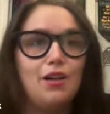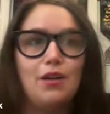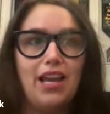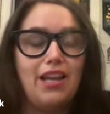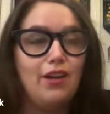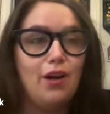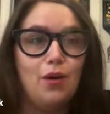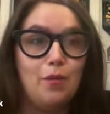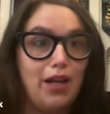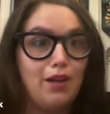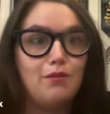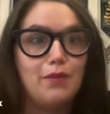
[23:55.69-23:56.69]
okay, no,
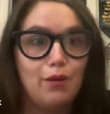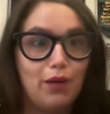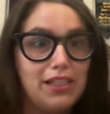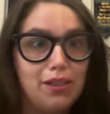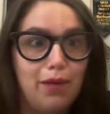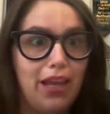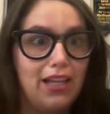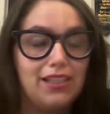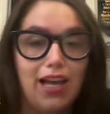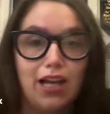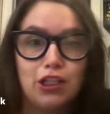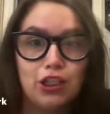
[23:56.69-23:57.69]
my resume is
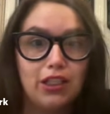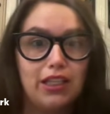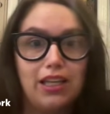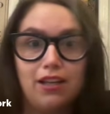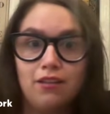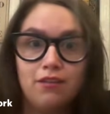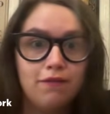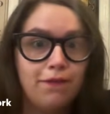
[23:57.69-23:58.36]
actually